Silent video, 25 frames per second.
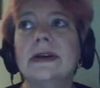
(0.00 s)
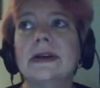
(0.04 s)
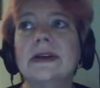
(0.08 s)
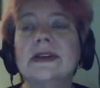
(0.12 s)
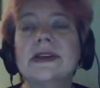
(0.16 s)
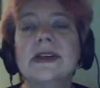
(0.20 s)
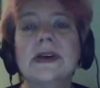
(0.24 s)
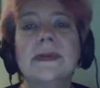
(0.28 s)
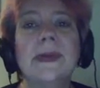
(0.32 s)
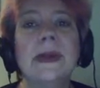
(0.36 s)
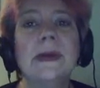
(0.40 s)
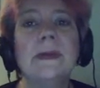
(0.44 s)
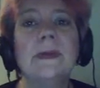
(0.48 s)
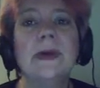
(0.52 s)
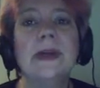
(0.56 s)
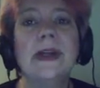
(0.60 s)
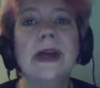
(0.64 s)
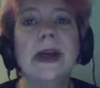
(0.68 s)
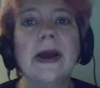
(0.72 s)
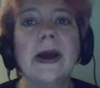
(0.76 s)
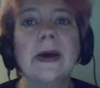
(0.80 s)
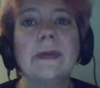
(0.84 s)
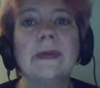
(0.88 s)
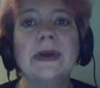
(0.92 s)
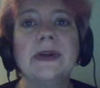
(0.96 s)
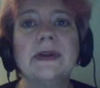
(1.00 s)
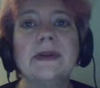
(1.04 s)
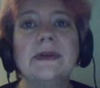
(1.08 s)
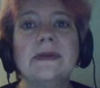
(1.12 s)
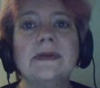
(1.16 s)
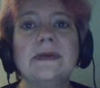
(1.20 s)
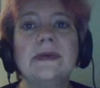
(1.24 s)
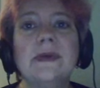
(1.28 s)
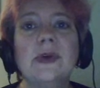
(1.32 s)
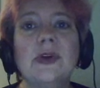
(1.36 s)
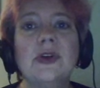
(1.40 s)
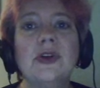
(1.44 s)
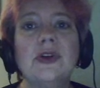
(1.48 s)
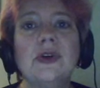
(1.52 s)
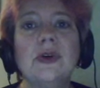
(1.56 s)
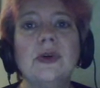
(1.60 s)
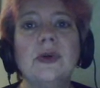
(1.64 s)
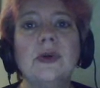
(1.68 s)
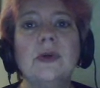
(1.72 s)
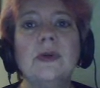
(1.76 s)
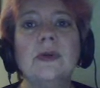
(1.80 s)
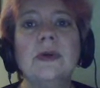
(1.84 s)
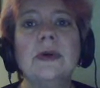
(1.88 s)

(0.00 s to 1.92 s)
Something would happen to